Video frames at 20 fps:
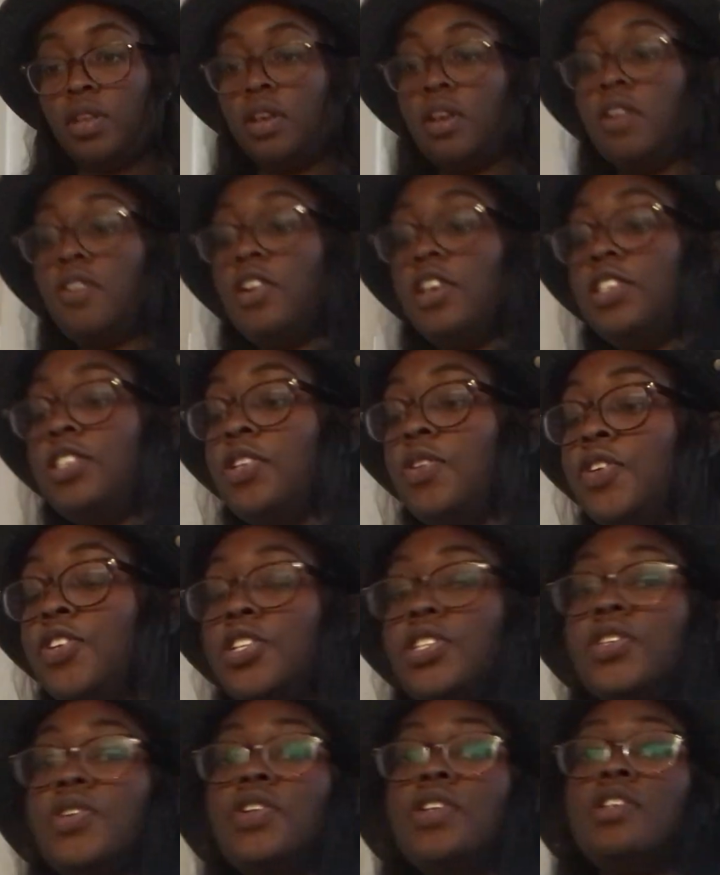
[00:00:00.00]
All right, so we're
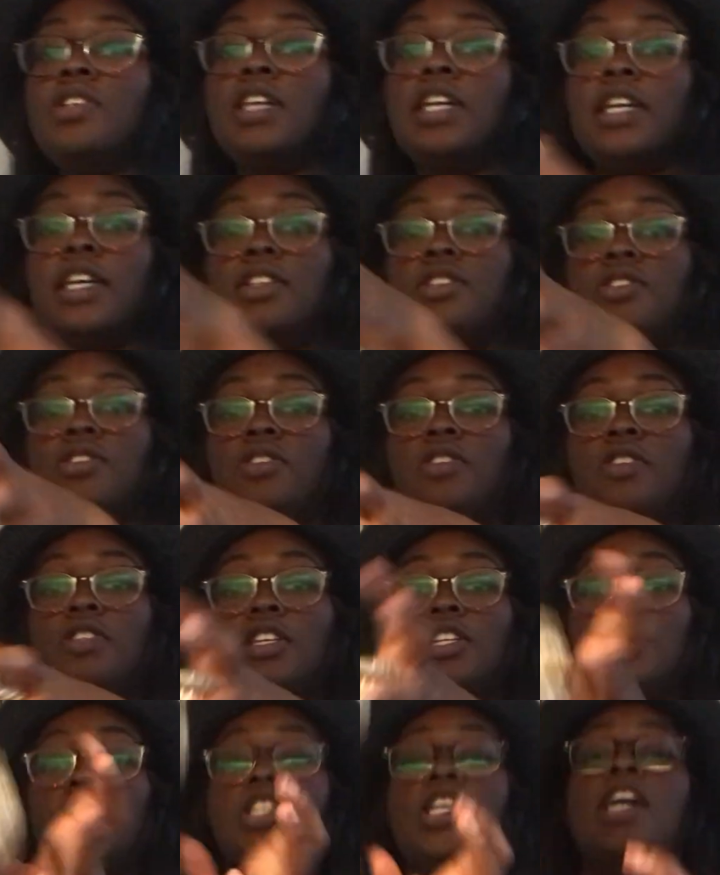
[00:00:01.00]
just going to look into
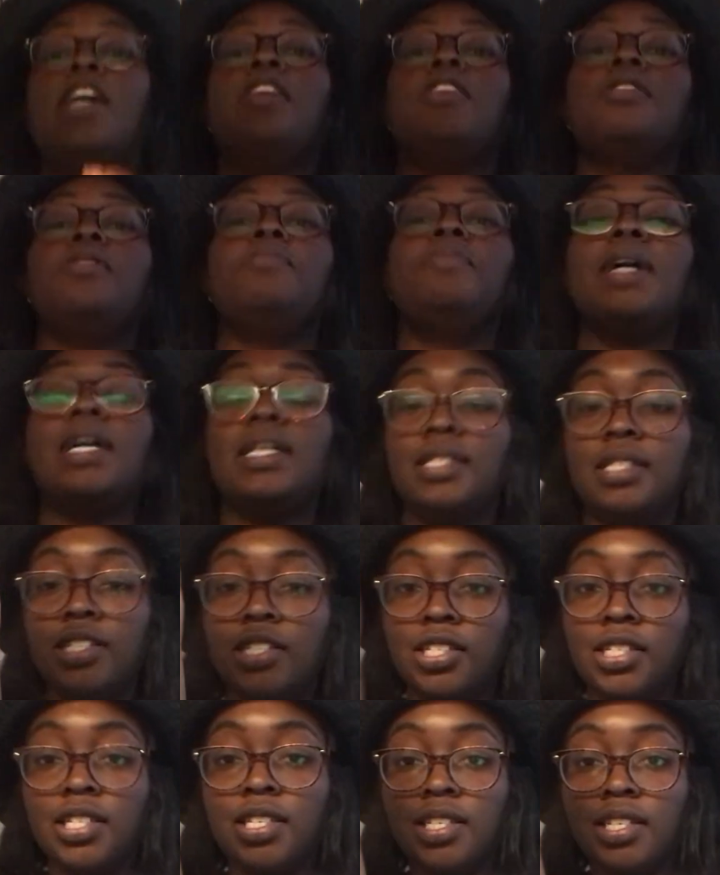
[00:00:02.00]
the channel's
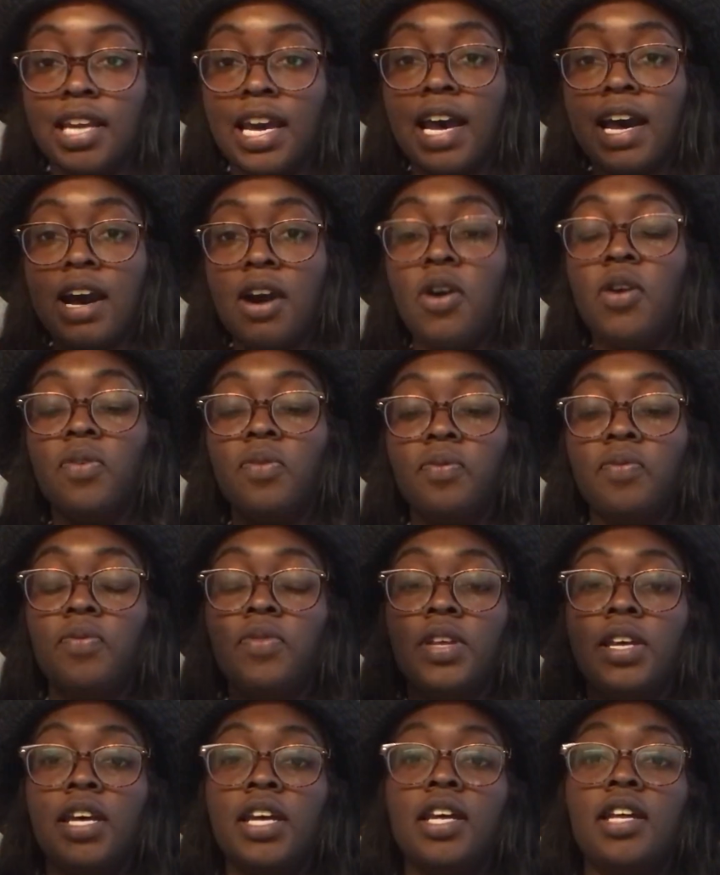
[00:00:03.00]
messages now
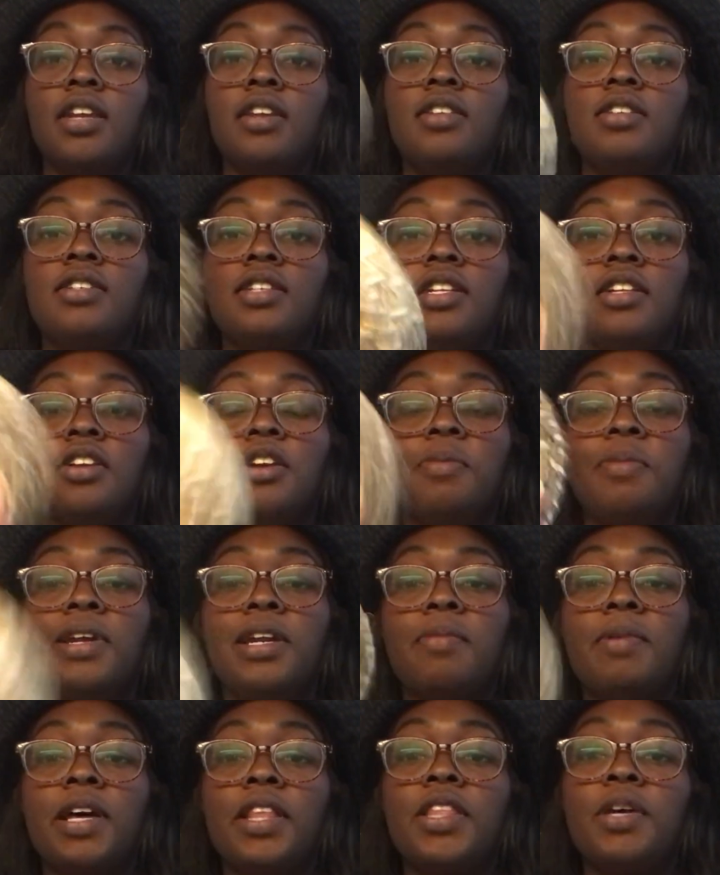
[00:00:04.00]
to see a little bit
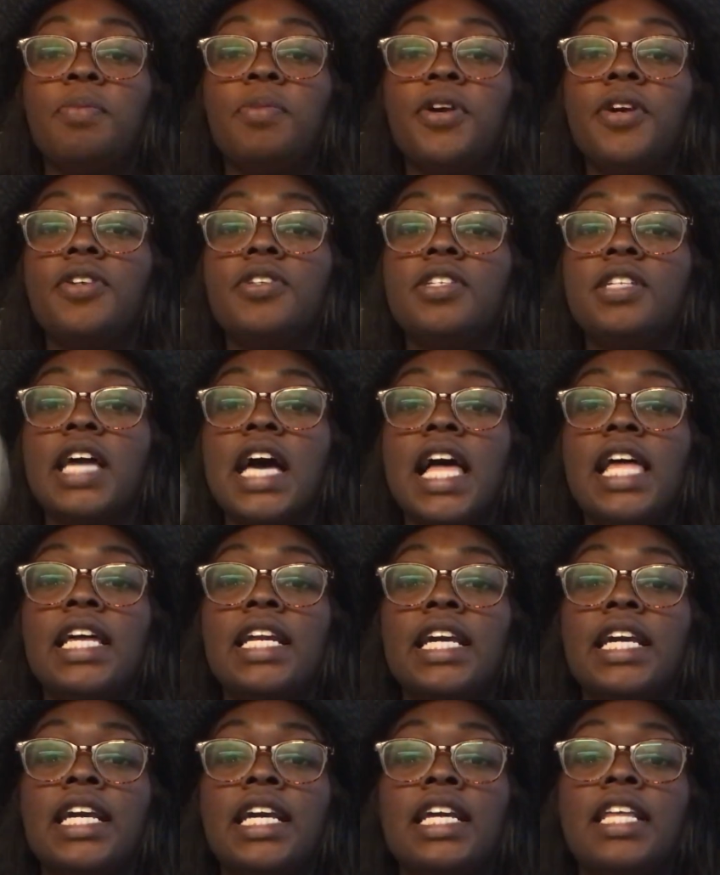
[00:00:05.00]
about their
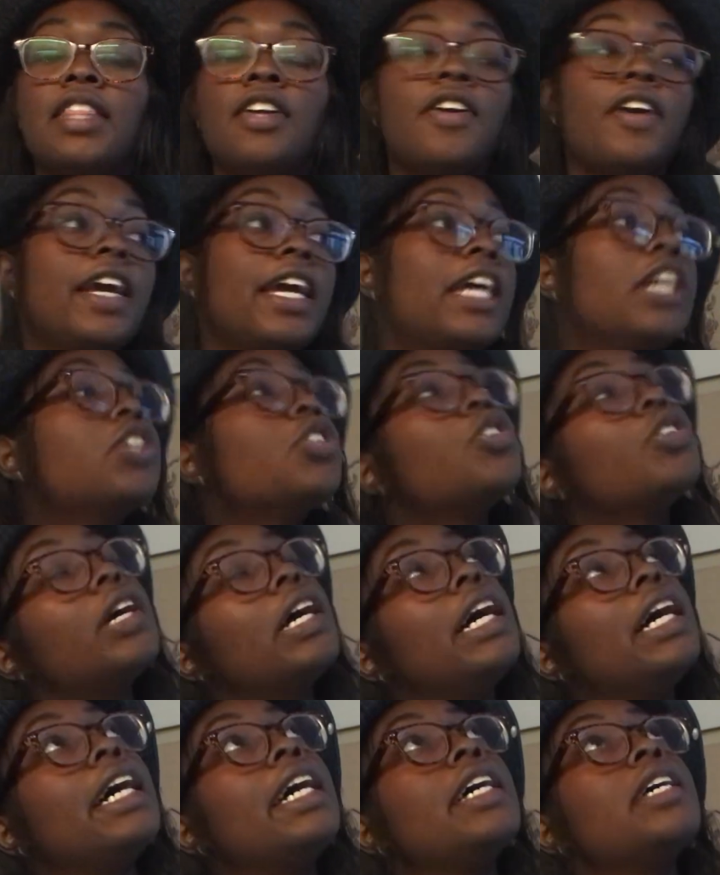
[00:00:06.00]
personality, their
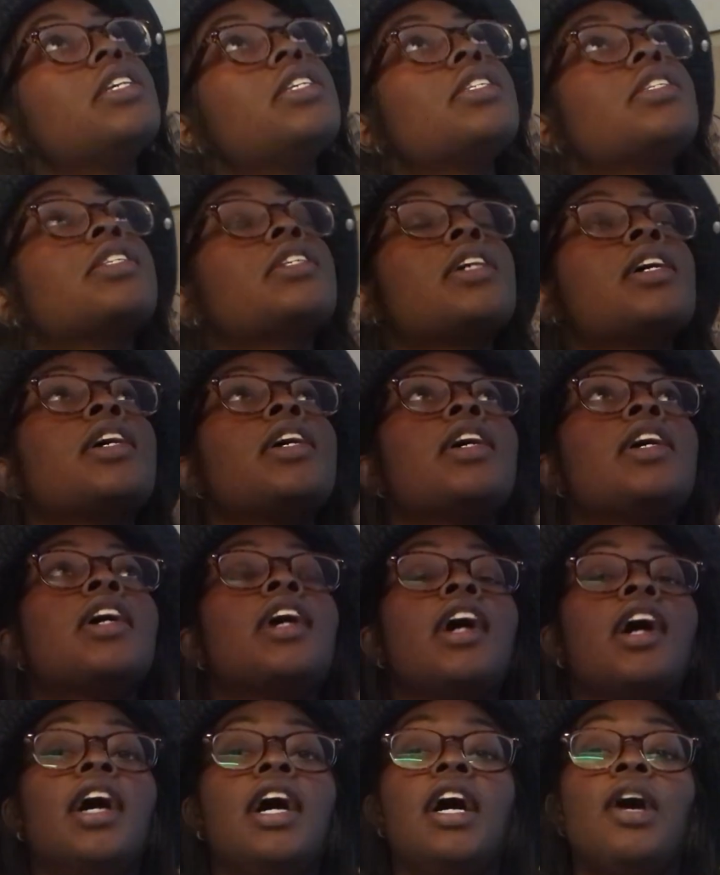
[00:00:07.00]
interests,
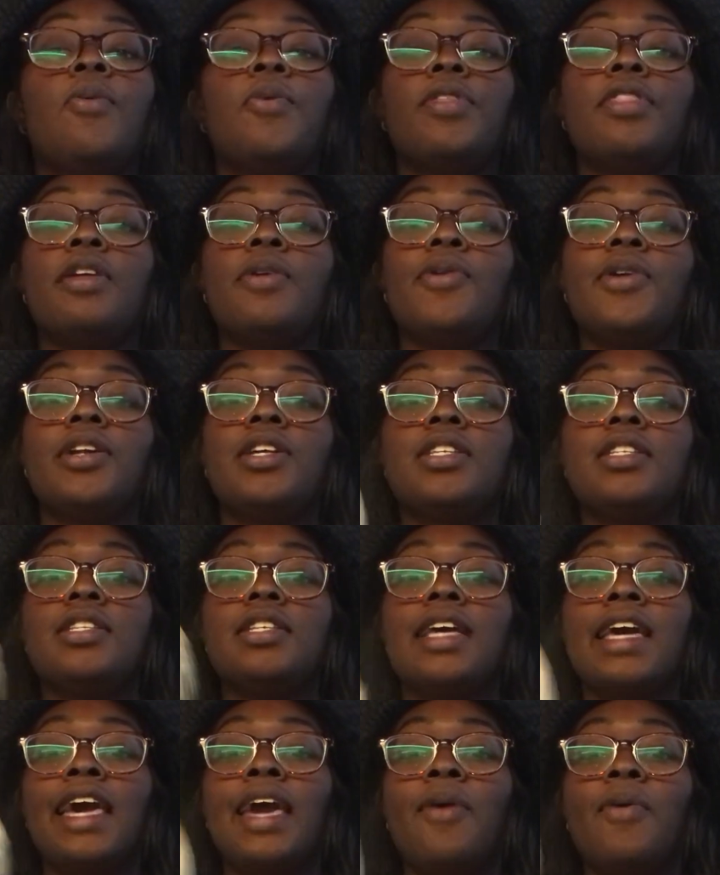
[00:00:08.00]
what they want to
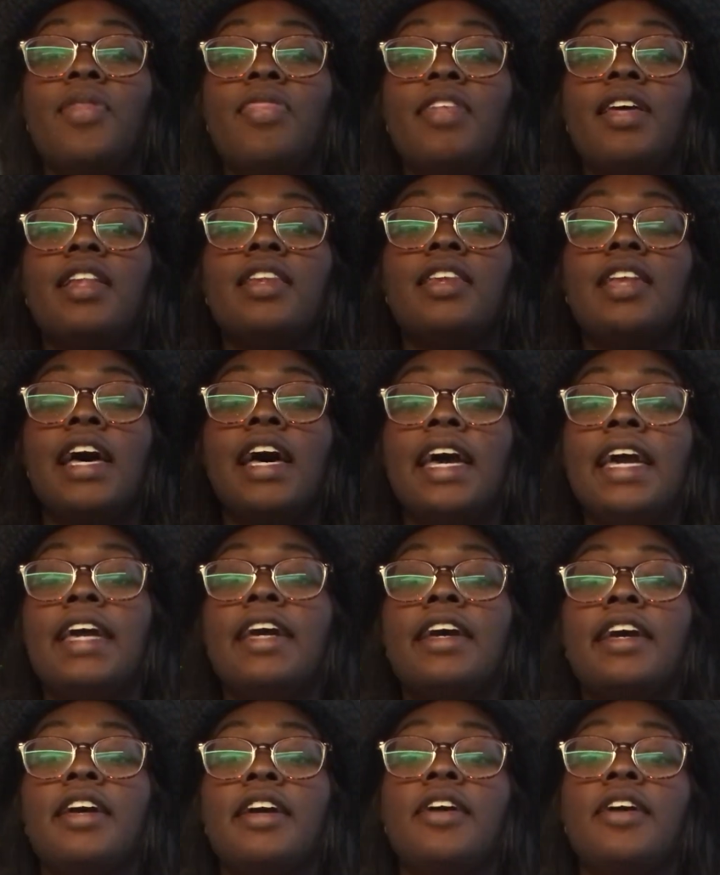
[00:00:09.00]
say, what they like.